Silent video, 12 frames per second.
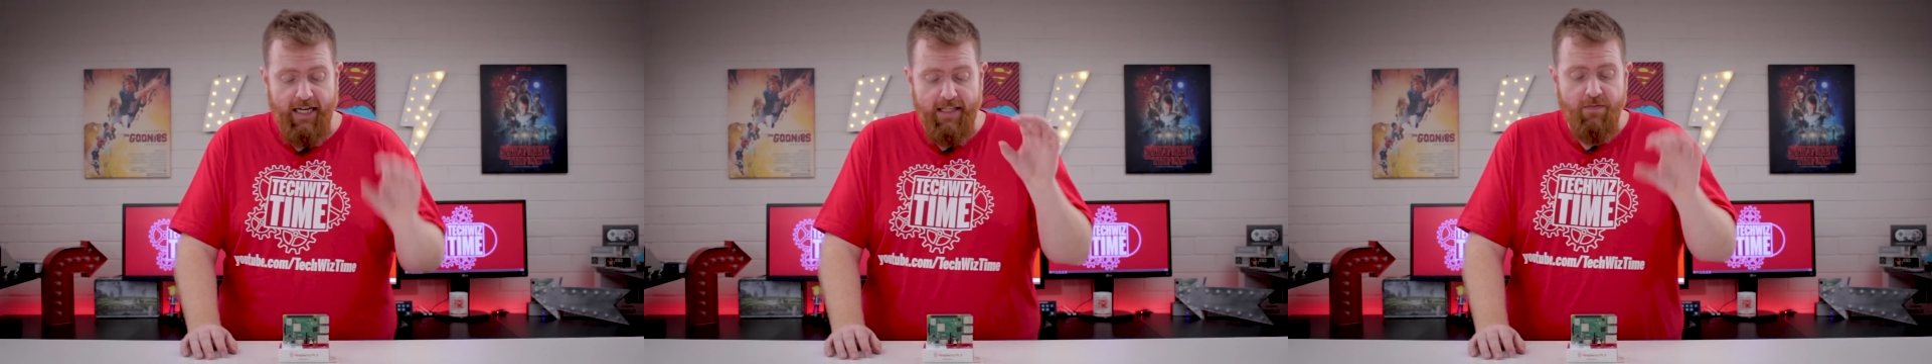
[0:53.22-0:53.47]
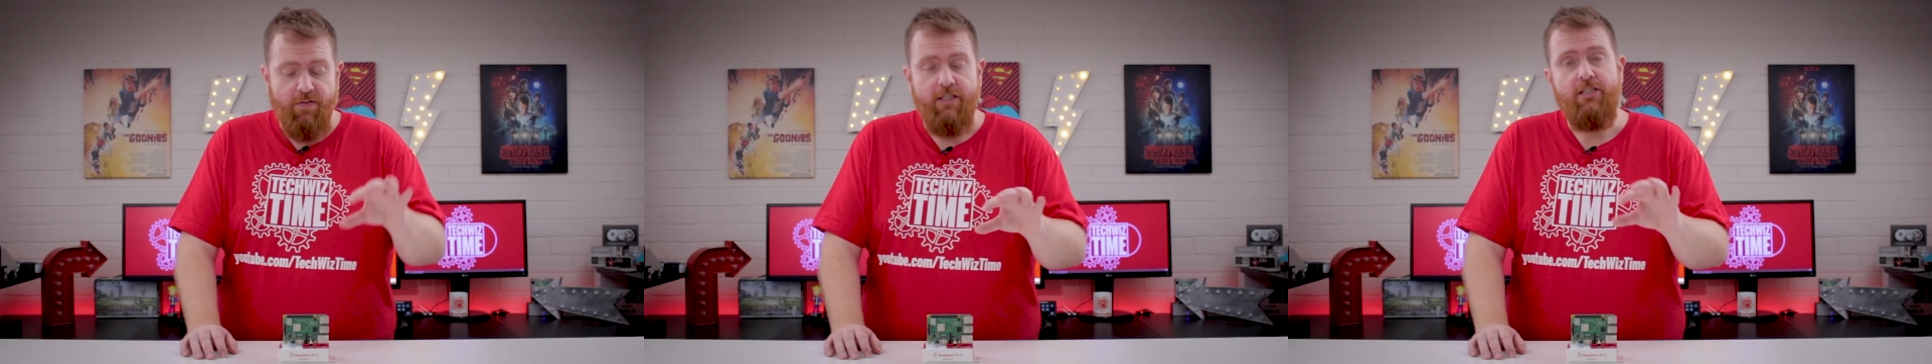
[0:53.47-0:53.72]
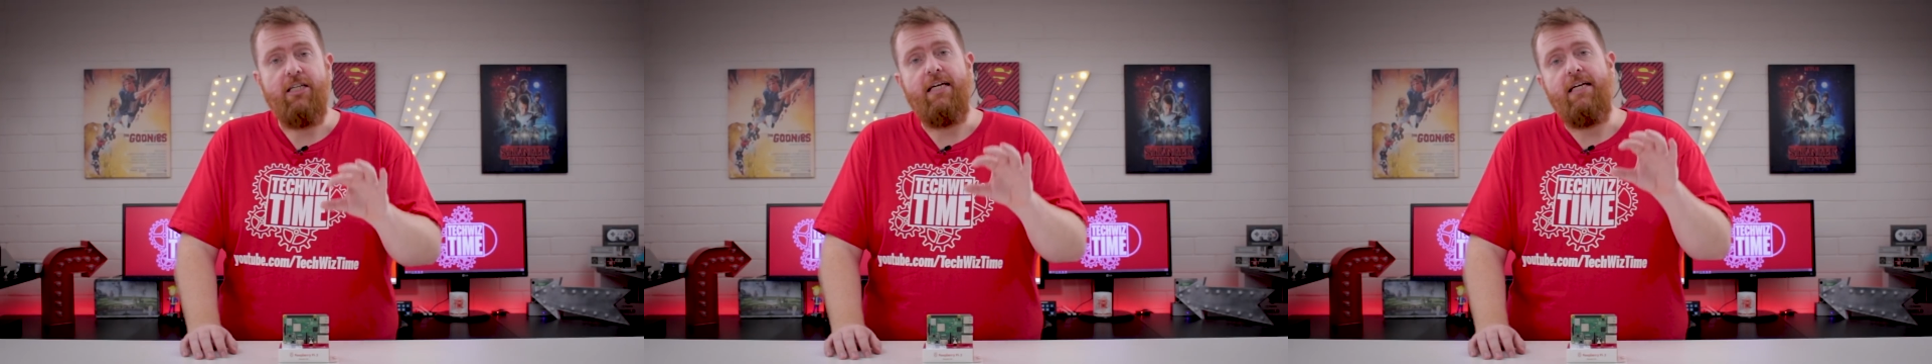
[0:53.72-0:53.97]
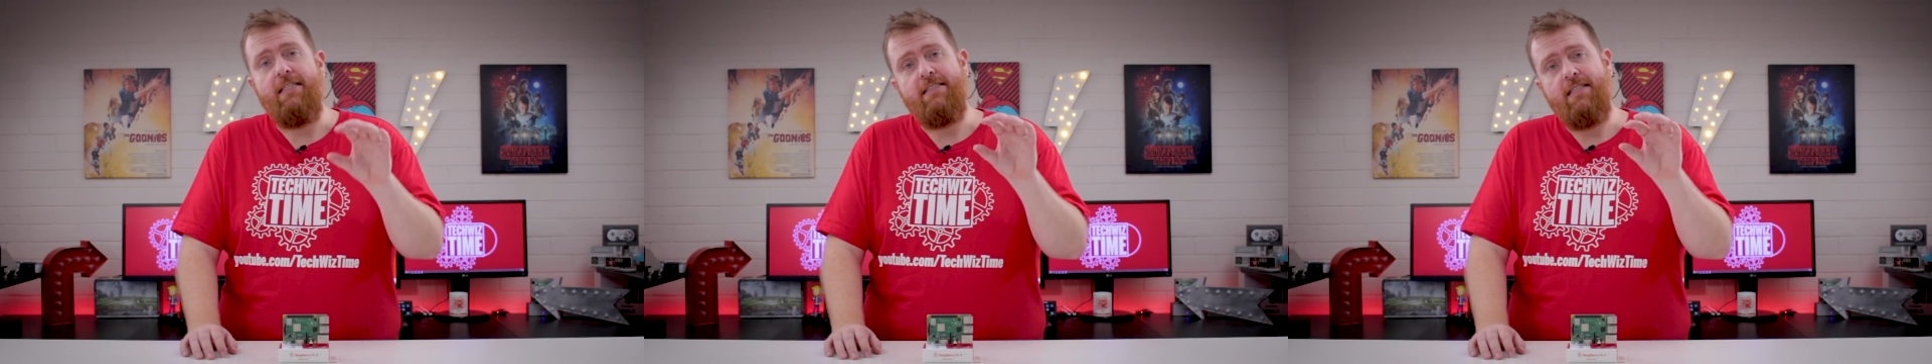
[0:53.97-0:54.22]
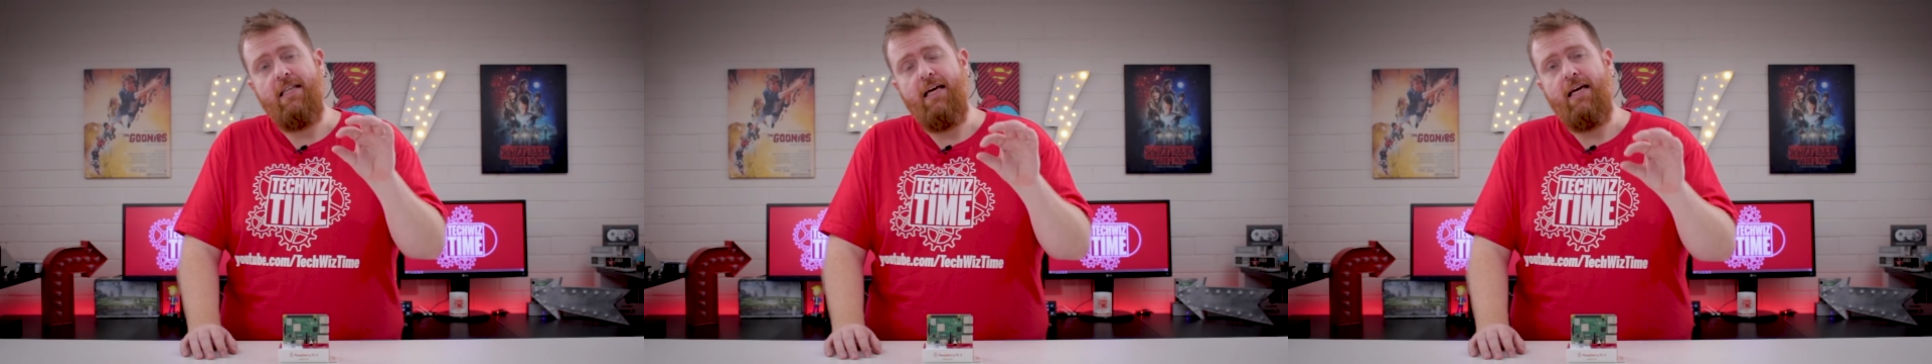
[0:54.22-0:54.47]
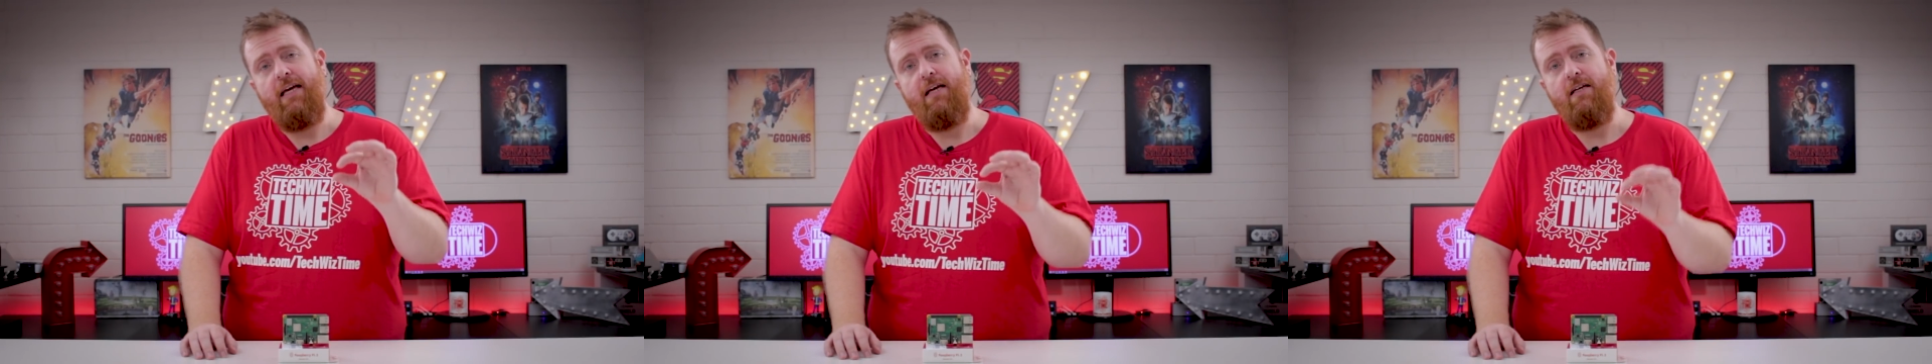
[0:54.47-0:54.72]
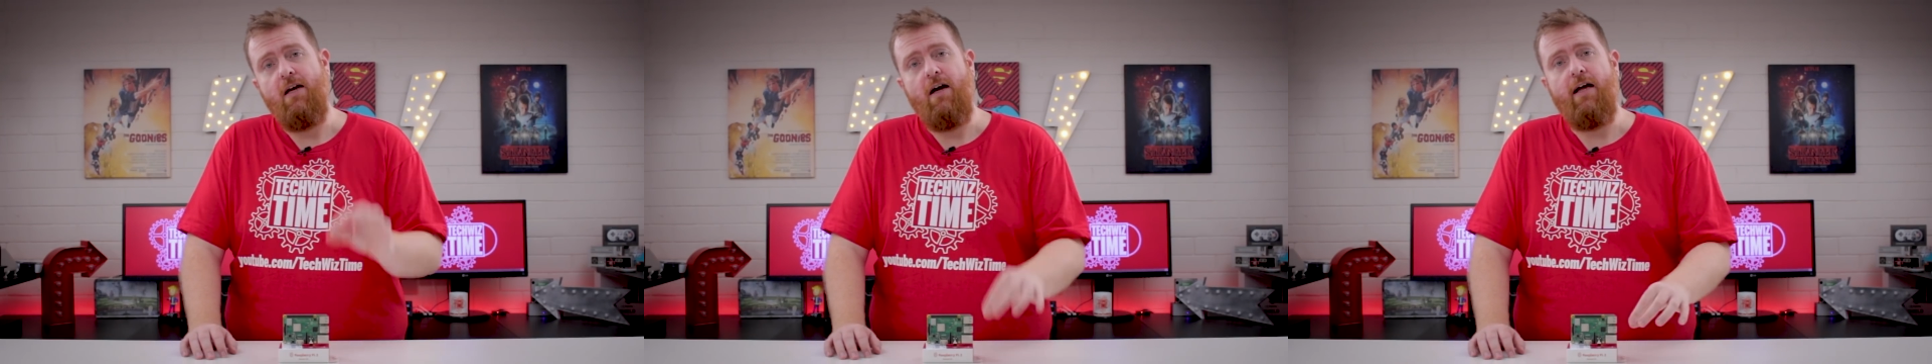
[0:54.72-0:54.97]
The other feature is the